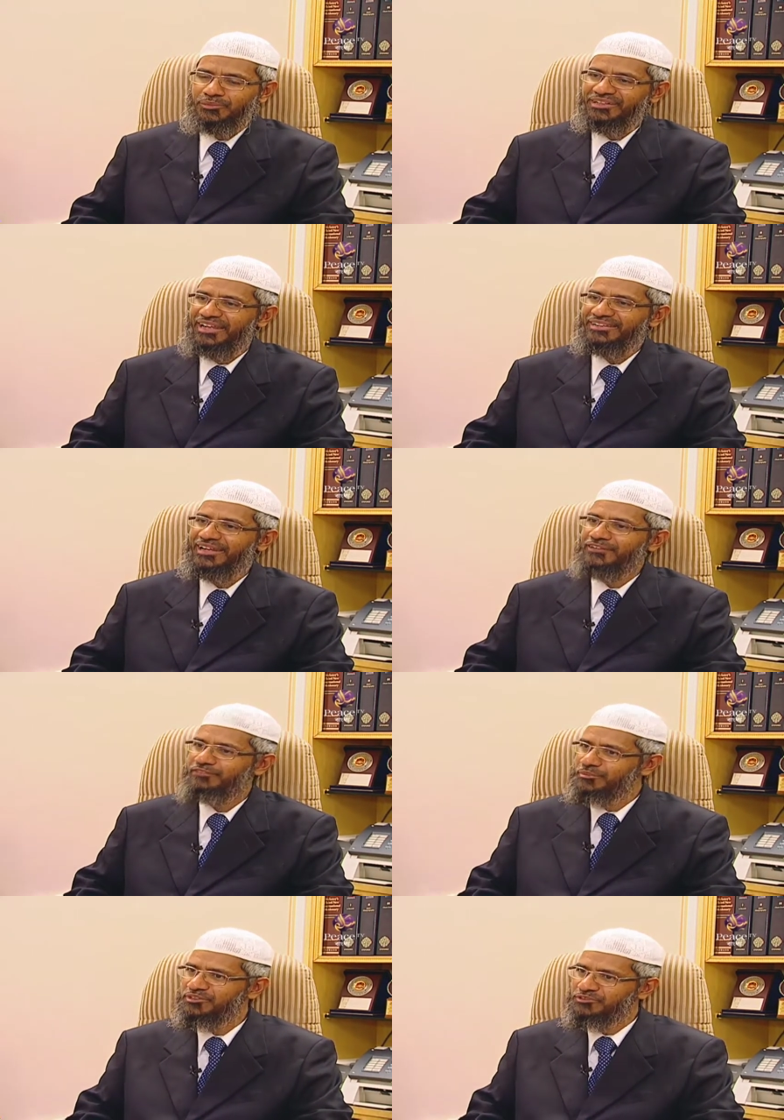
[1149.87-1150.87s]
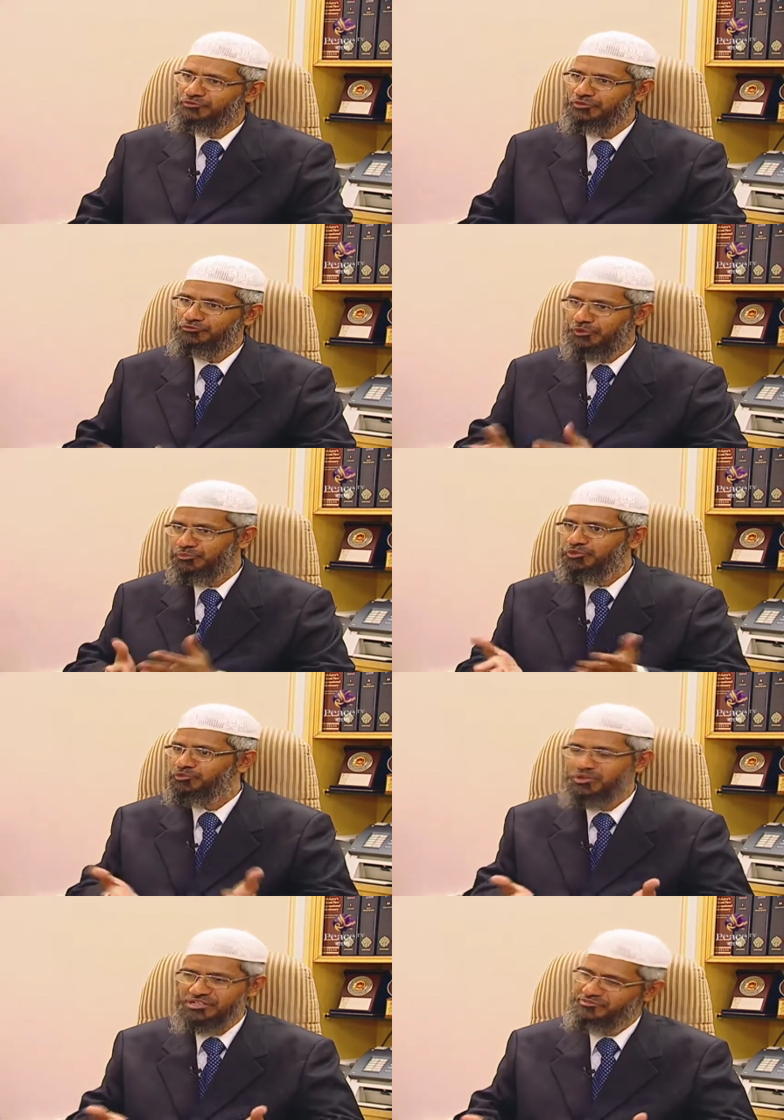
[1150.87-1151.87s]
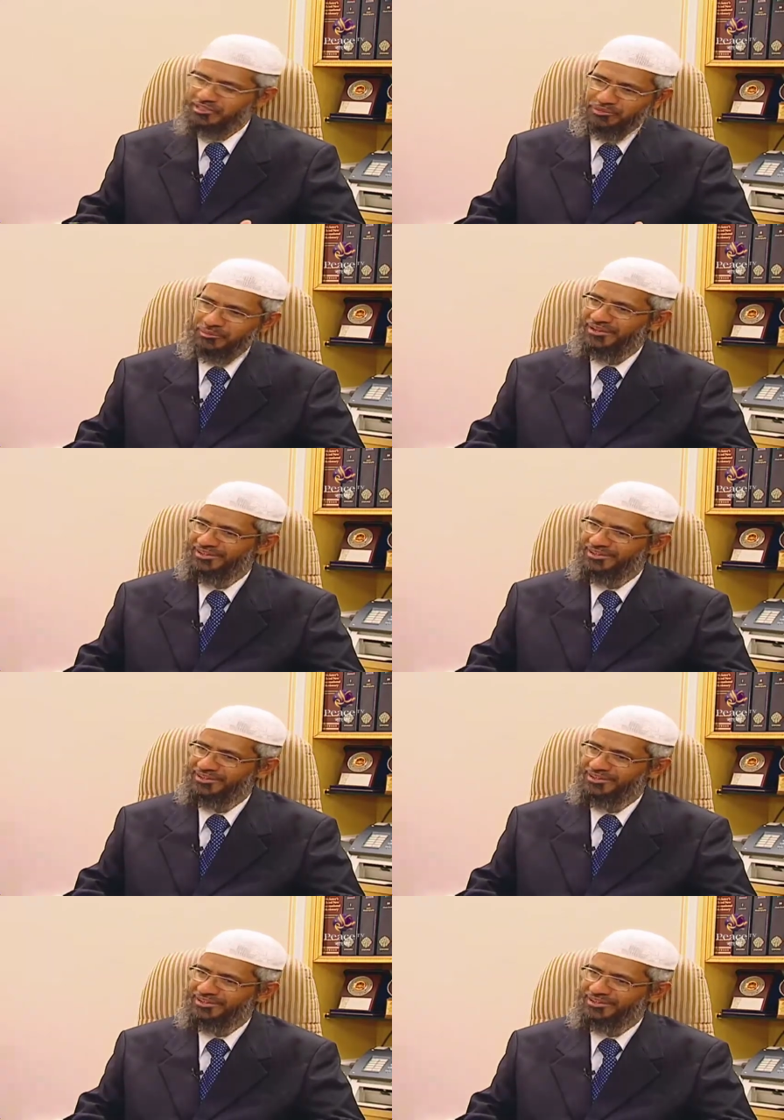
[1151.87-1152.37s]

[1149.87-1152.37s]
maybe 90, 95% was from those questions which I